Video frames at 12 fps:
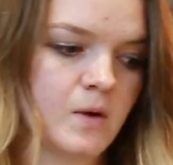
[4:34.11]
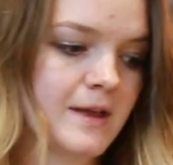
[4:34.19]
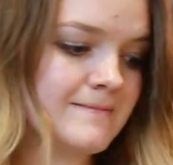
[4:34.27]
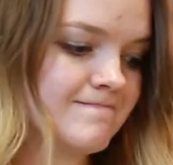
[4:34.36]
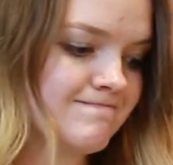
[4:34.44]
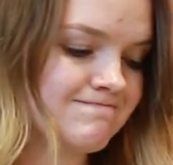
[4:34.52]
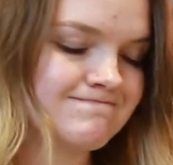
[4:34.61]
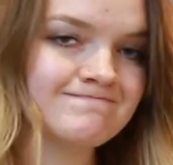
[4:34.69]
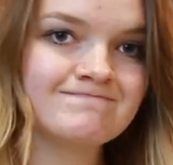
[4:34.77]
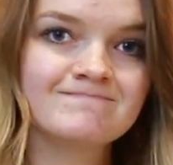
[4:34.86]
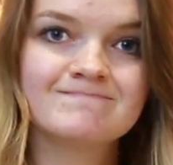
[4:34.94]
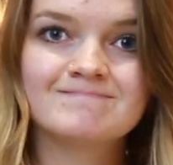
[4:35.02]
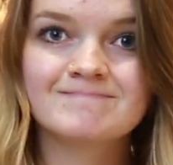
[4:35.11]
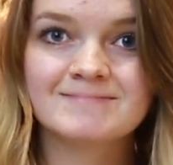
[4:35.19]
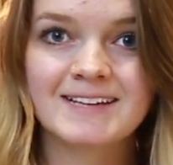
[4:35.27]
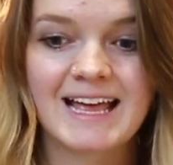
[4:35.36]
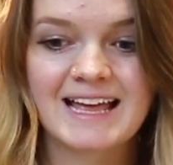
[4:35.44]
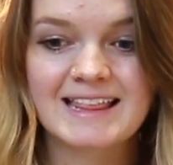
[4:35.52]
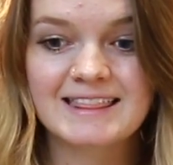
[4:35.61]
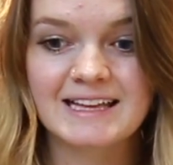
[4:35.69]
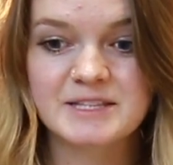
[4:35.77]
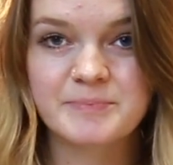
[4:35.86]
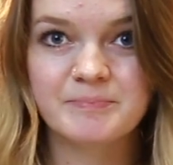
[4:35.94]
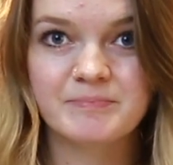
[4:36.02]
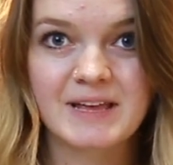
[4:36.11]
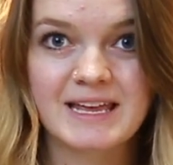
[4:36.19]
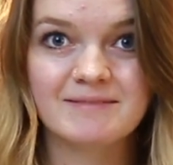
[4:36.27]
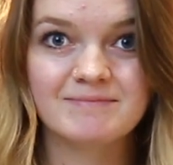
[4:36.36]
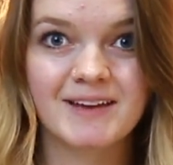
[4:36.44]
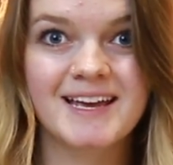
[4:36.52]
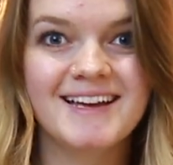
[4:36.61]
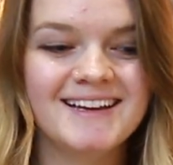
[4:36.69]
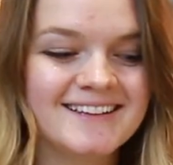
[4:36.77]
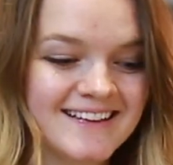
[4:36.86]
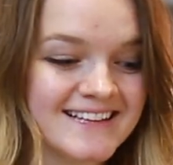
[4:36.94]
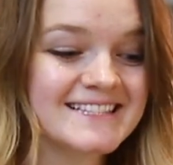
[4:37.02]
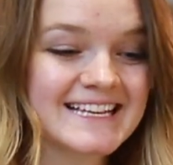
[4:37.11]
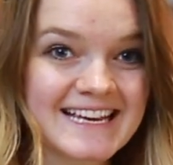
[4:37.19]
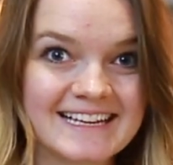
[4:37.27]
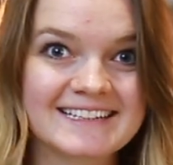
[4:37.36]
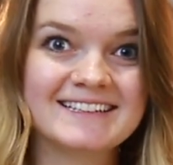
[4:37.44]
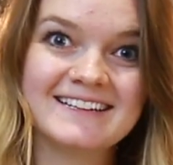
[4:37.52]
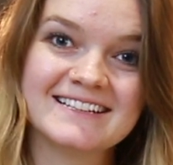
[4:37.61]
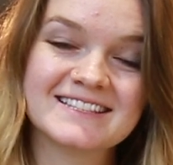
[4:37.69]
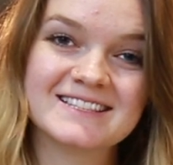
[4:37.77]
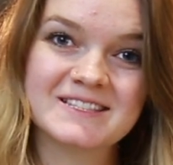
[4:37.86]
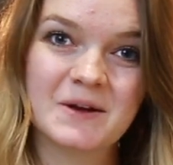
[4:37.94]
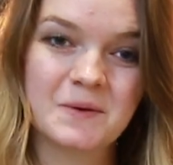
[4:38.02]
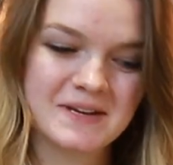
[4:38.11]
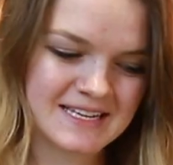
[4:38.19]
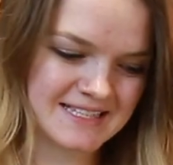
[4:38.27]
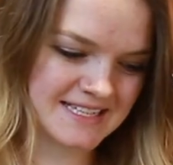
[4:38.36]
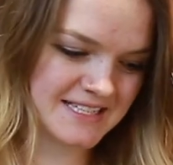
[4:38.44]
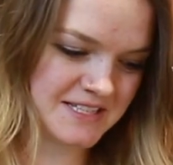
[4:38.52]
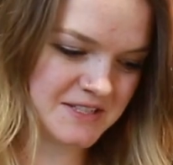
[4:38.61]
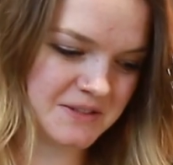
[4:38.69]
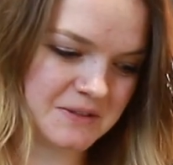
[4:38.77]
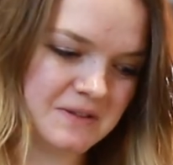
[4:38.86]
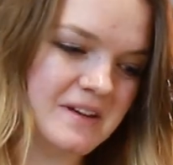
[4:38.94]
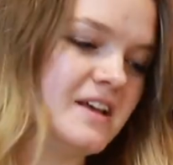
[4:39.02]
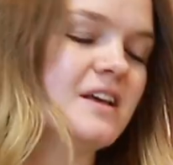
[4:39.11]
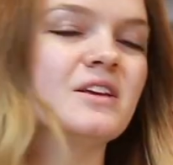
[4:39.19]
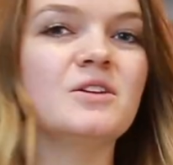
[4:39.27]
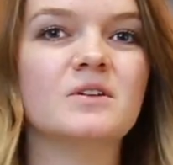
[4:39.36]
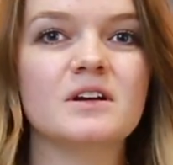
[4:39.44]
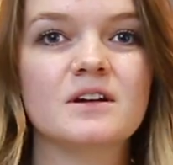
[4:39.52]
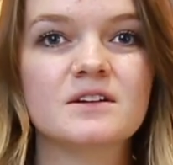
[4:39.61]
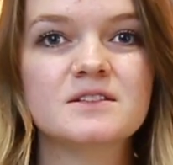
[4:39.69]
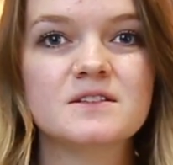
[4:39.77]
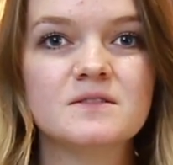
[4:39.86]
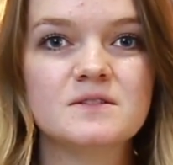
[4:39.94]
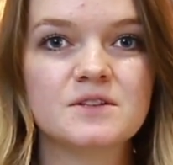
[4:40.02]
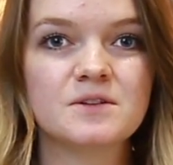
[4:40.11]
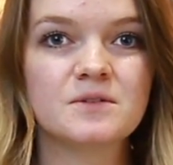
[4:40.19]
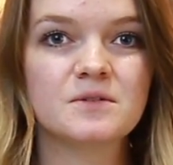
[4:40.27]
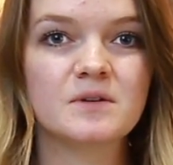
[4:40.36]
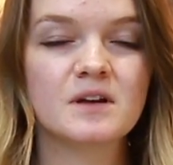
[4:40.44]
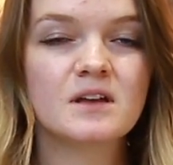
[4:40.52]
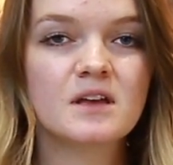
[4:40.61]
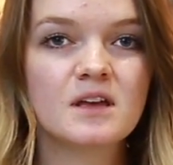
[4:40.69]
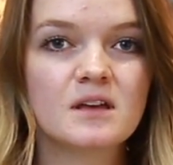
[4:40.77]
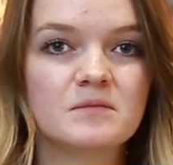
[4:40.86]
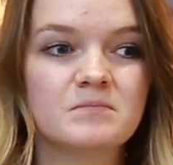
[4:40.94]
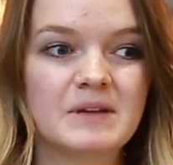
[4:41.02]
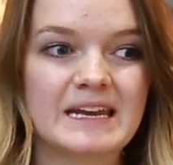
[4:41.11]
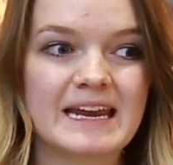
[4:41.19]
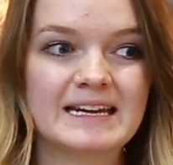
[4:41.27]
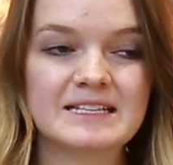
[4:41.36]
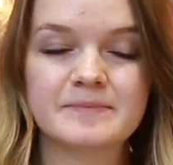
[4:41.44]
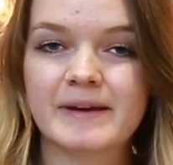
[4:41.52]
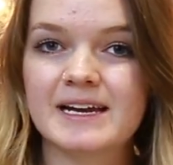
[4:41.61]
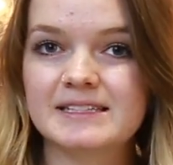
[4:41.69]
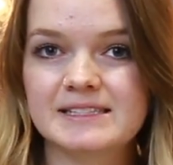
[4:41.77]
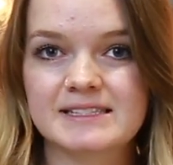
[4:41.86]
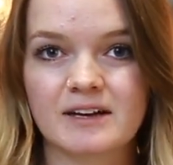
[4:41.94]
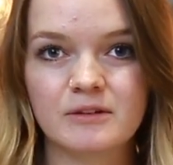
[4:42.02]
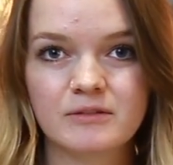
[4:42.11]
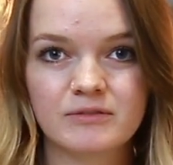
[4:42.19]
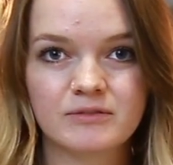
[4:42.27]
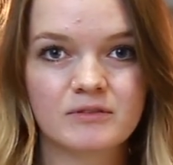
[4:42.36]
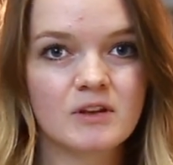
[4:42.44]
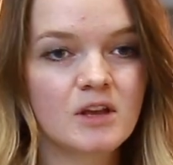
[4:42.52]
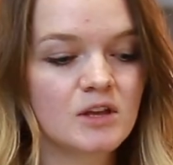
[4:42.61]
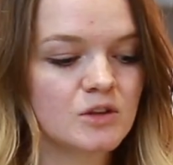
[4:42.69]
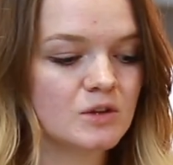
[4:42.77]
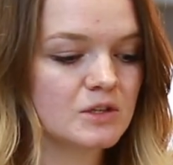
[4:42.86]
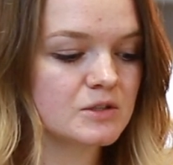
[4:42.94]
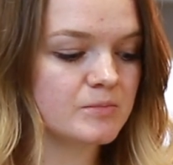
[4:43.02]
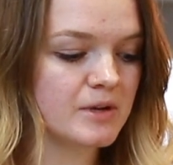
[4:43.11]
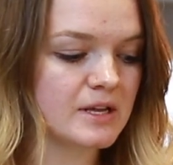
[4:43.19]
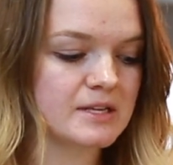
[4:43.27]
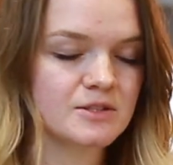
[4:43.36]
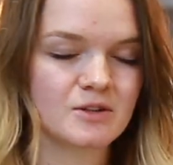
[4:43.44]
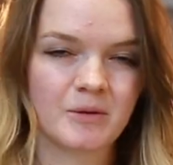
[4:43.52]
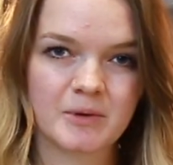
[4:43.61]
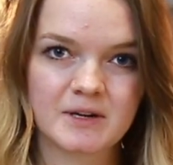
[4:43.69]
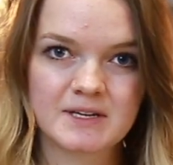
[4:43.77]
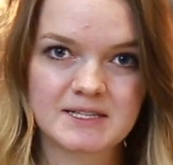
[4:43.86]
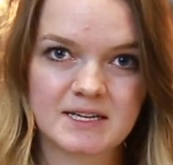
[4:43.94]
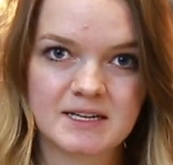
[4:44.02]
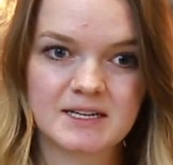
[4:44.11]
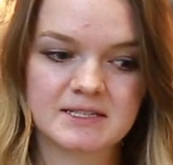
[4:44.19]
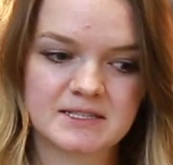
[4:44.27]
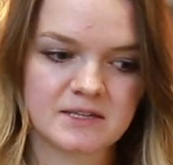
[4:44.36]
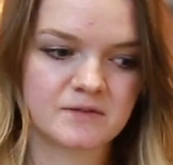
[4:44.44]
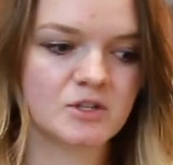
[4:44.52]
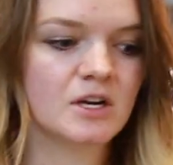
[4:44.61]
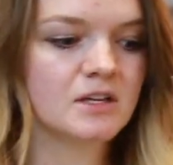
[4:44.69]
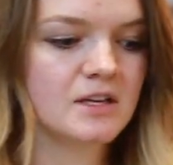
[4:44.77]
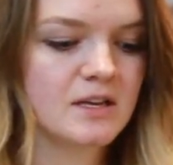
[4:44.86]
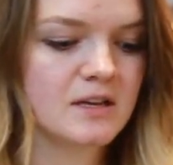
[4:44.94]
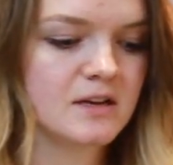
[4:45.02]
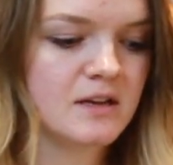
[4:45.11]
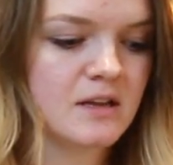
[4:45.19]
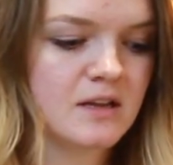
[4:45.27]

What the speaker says: Okay, that's it. That's it. It's so easy to do. You could also do bananas by itself. You could put strawberries in instead of chocolate.